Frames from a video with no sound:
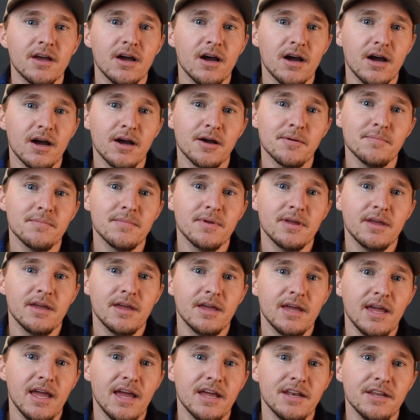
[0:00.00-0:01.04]
and
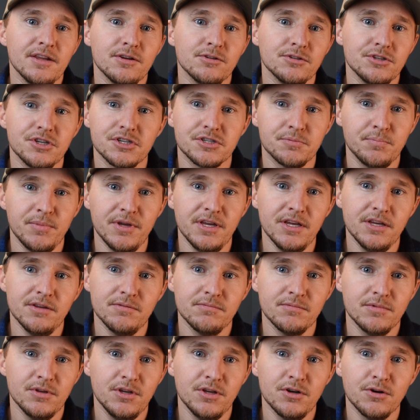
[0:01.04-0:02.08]
it'll just
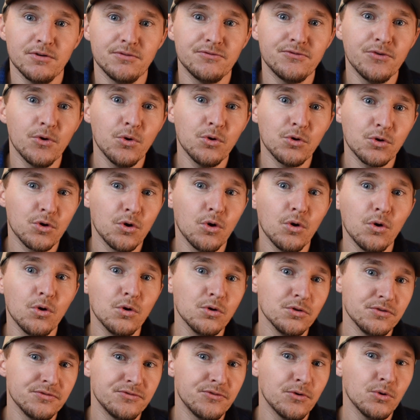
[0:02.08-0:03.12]
be full
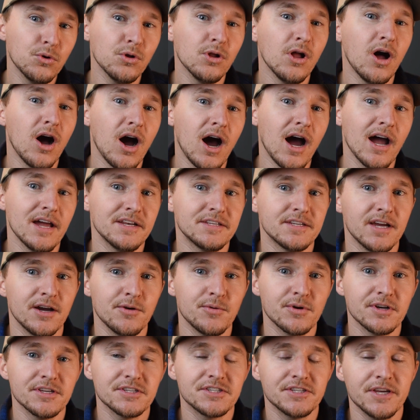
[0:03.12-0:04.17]
cold, full hot,
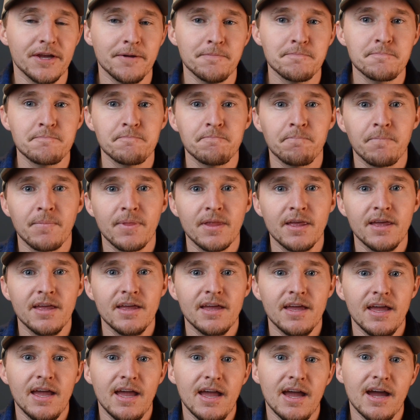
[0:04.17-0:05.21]
I want to say,
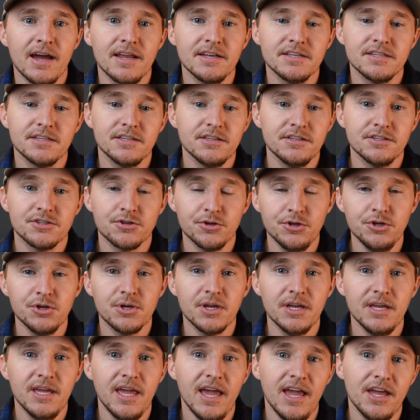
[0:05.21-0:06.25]
and so you
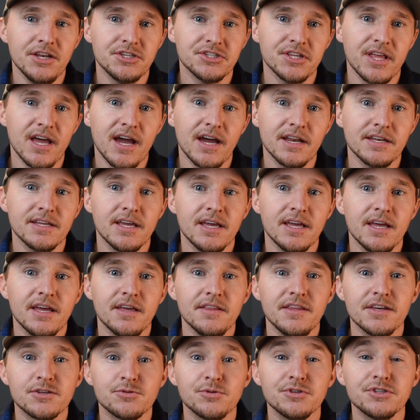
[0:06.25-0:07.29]
can gauge that.
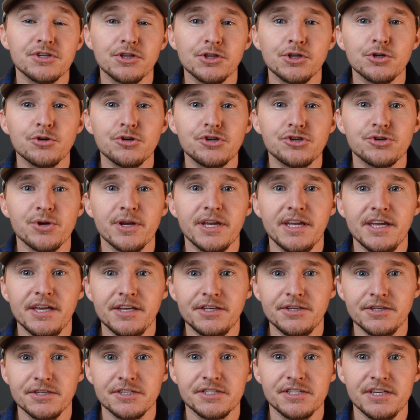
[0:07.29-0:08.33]
This one's a little tricky
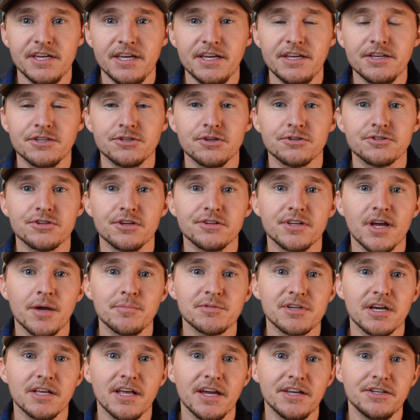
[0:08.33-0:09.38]
to see, so
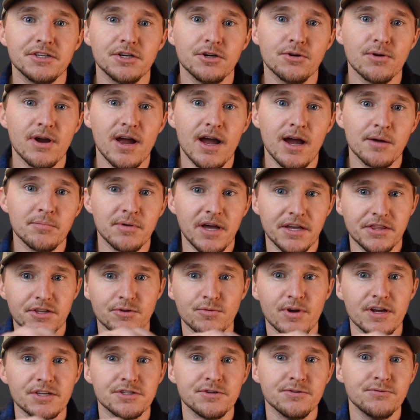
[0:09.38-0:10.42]
sometimes I like to grab like the
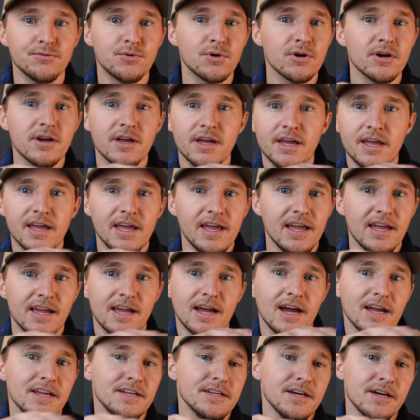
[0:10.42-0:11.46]
reservoir and
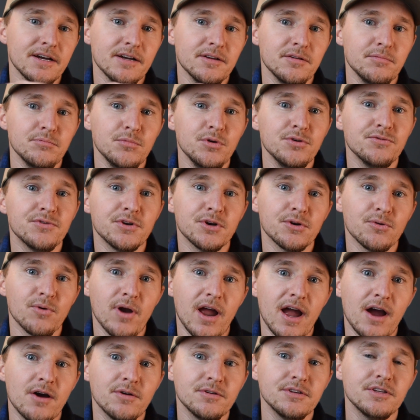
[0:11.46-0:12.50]
kind of move it
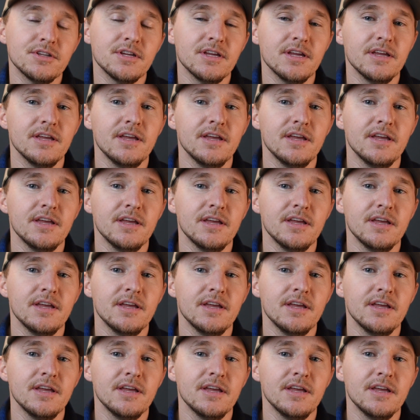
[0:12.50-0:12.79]
around